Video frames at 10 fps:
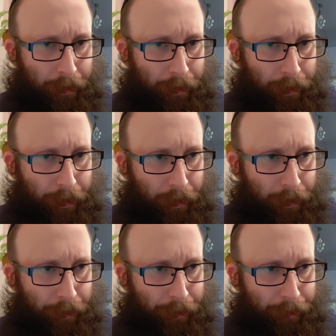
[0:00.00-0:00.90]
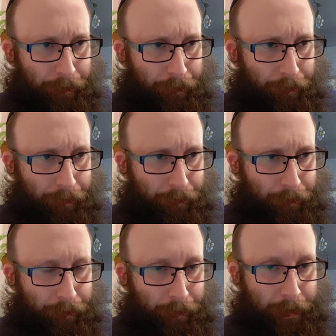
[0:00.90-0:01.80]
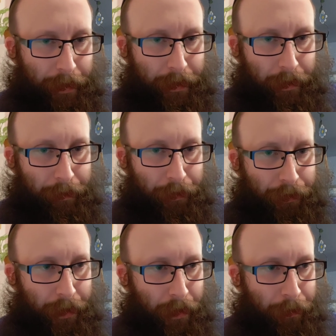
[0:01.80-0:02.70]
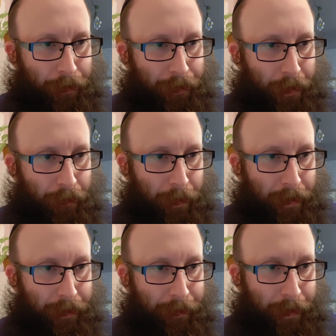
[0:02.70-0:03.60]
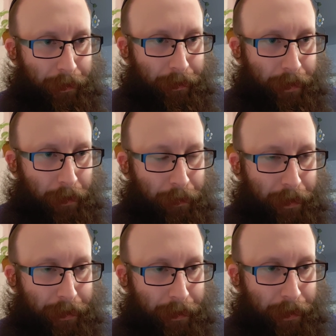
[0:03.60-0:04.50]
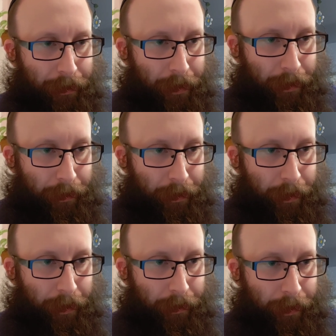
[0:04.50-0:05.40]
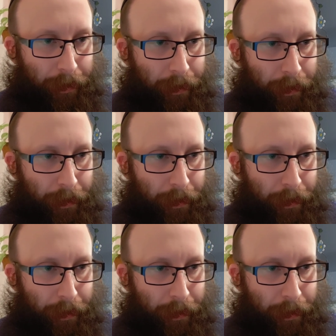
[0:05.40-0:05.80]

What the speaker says: So it says that Mashiach will judge by smell, not by sight or hearing.